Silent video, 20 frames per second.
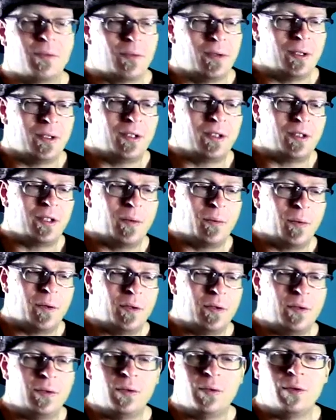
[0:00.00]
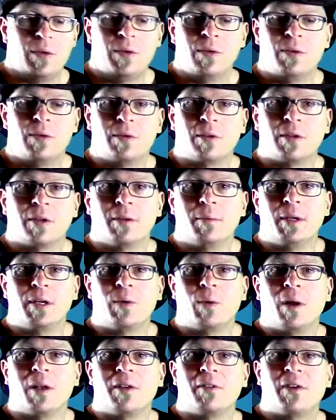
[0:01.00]
really someone who, who's going to be
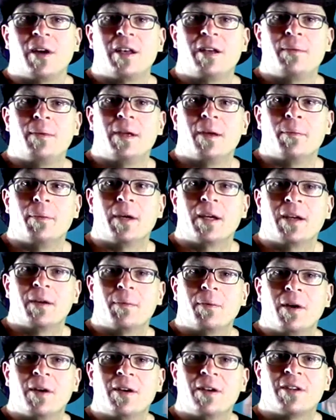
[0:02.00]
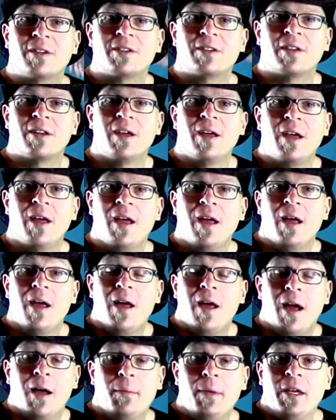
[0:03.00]
qualified to be a pickup artist?
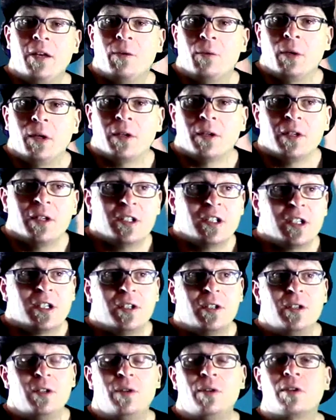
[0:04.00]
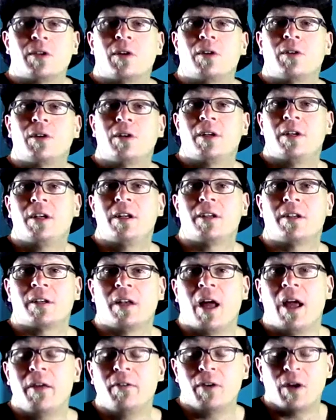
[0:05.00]
I mean, and realistically, you start looking at his
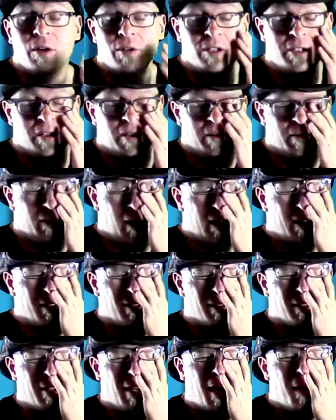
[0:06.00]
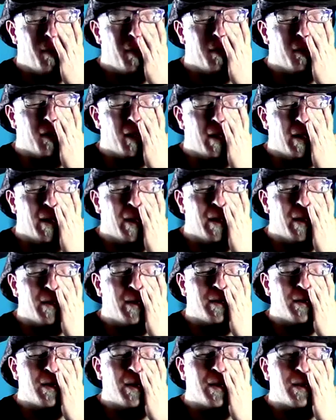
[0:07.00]
life coaching advice on top of it, and
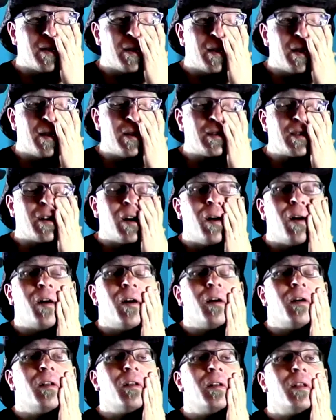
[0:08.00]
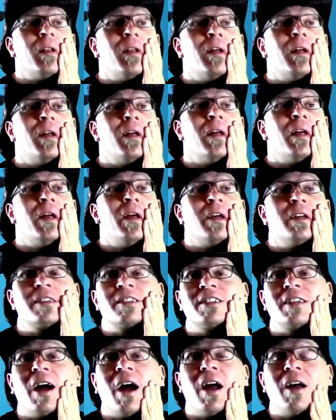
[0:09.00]
it's just, it's all
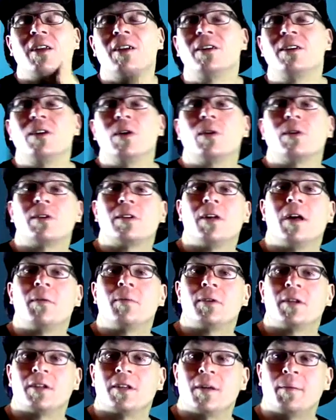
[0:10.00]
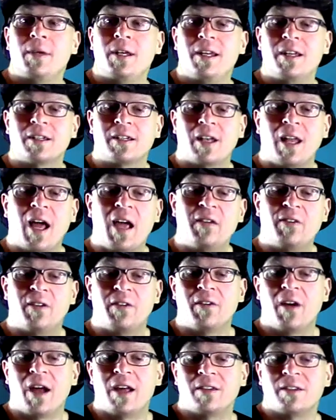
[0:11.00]
style and no substance. I mean, his life
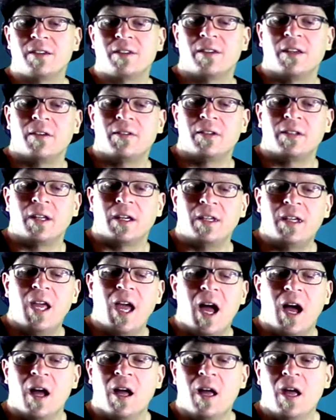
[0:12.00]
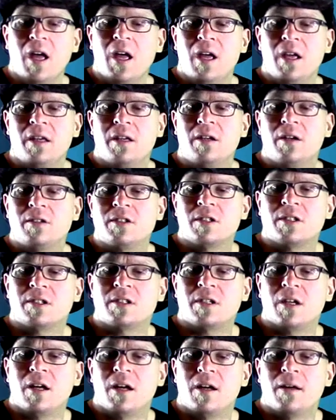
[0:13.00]
advice, his stuff is like, yeah, you know,
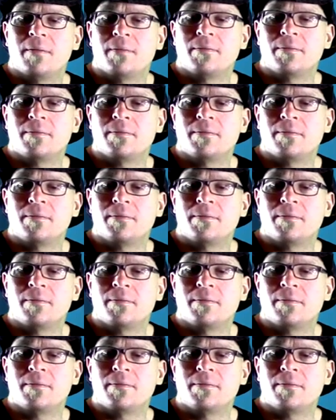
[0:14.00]
just uh,